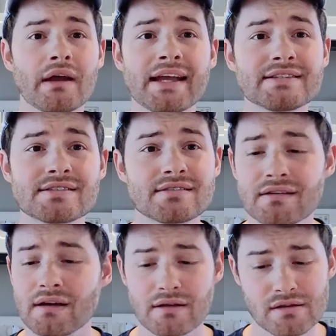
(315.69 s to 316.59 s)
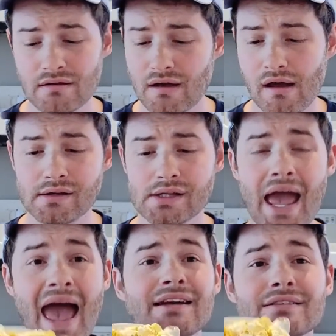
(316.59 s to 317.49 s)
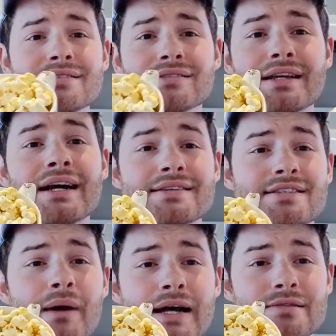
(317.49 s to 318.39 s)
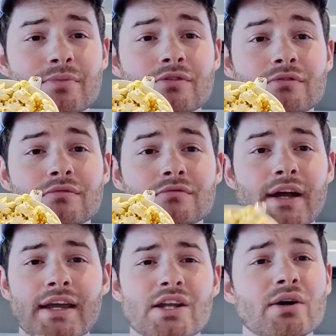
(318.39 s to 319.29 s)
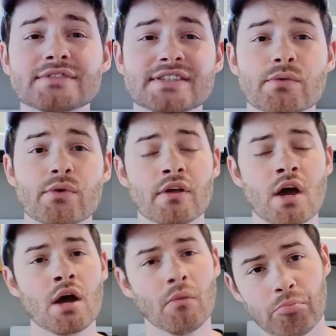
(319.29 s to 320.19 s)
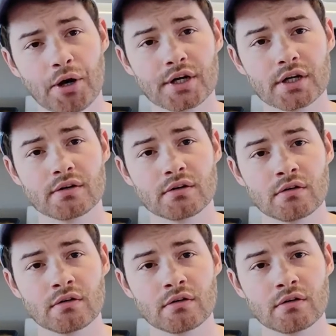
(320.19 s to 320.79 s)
it's endlessly customizable, right? You don't have to stick with butter